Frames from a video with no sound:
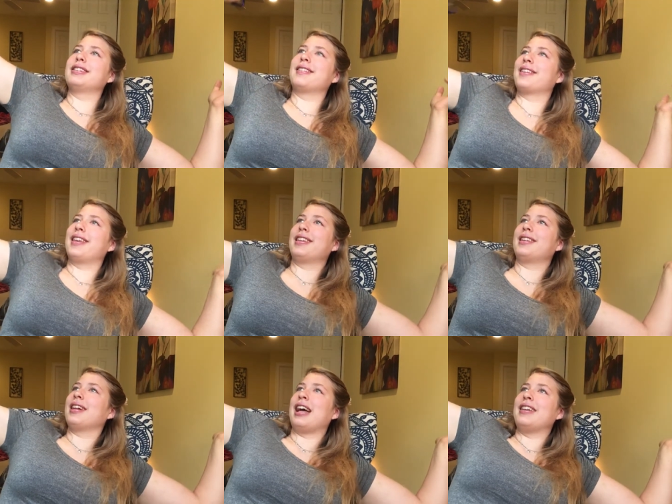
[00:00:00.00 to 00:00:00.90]
Just let
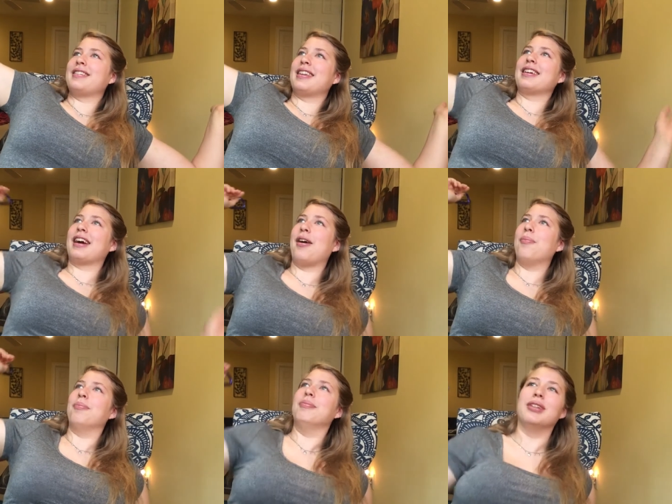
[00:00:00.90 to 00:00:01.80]
the hit
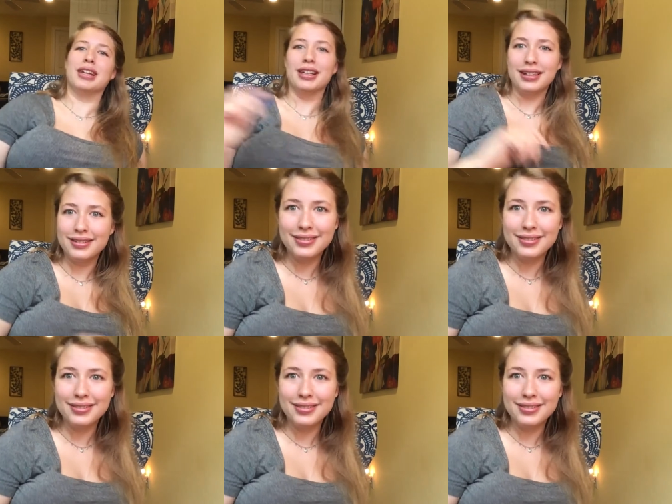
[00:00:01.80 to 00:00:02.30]
come. Like,